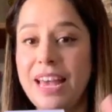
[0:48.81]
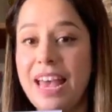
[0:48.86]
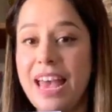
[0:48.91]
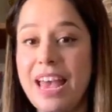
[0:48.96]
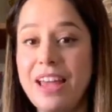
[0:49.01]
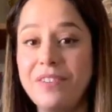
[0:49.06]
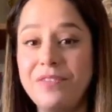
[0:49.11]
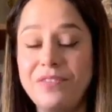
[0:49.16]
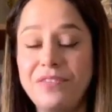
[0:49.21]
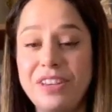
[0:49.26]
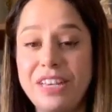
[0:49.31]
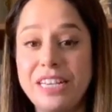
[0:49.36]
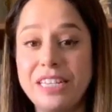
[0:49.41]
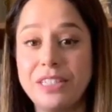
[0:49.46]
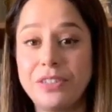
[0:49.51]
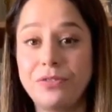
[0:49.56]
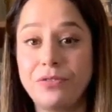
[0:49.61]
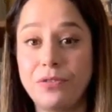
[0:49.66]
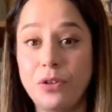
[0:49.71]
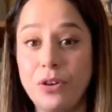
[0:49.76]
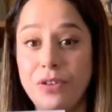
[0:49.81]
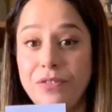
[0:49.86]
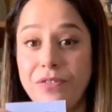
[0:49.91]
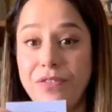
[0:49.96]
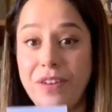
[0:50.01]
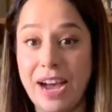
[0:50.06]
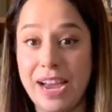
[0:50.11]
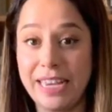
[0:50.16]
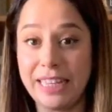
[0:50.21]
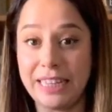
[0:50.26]
And V is for
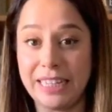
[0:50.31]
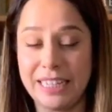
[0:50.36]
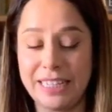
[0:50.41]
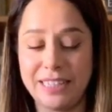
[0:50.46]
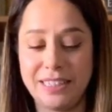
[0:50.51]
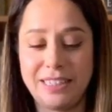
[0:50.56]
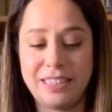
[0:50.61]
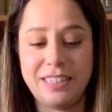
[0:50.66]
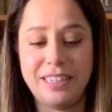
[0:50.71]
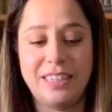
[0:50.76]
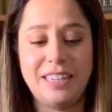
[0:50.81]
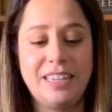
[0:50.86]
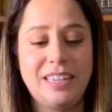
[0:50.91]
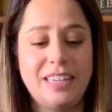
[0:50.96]
violet.